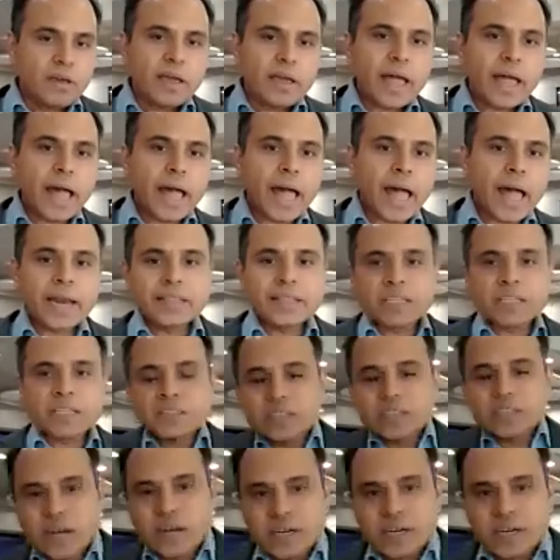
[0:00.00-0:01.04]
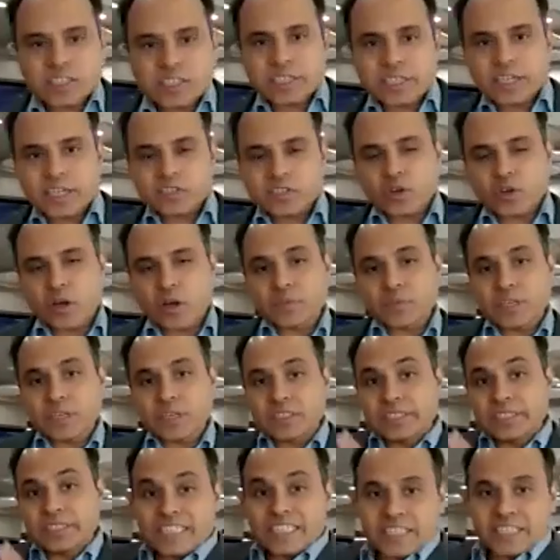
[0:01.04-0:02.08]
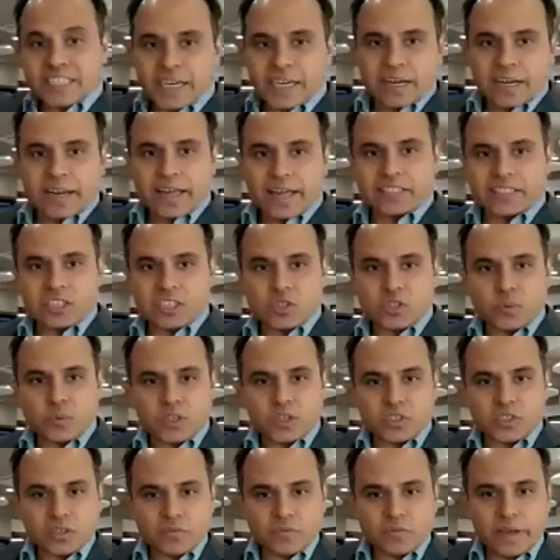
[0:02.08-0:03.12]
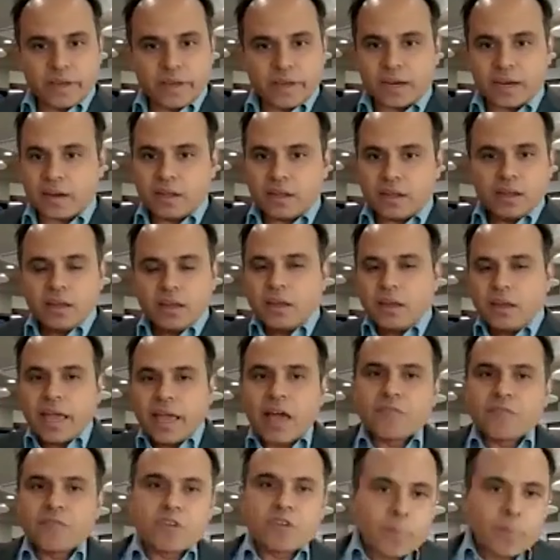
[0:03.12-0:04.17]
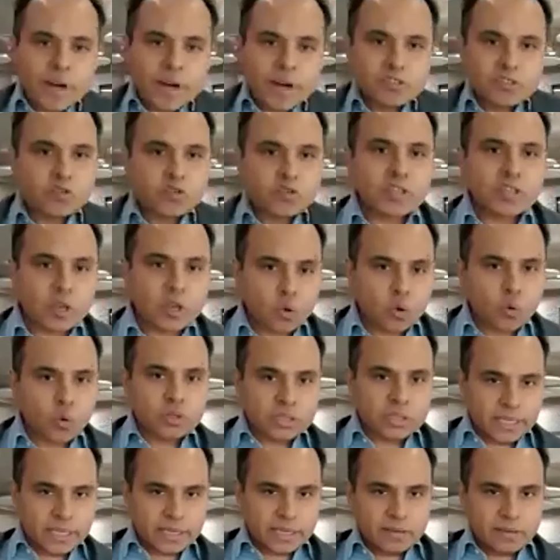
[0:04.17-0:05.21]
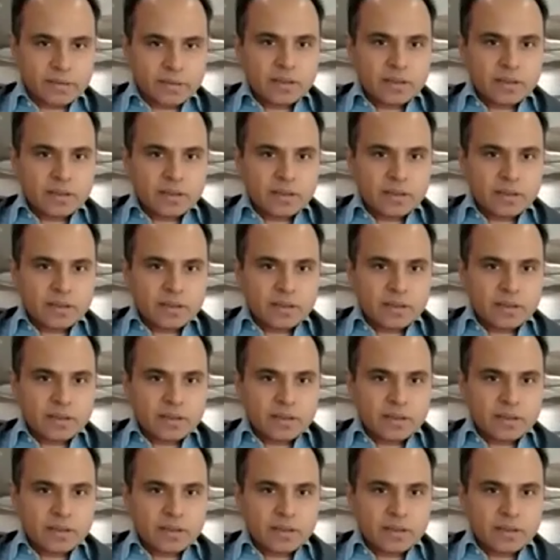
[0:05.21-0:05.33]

And in the third stage, you have the decentralized situation where everybody is doing their own thing.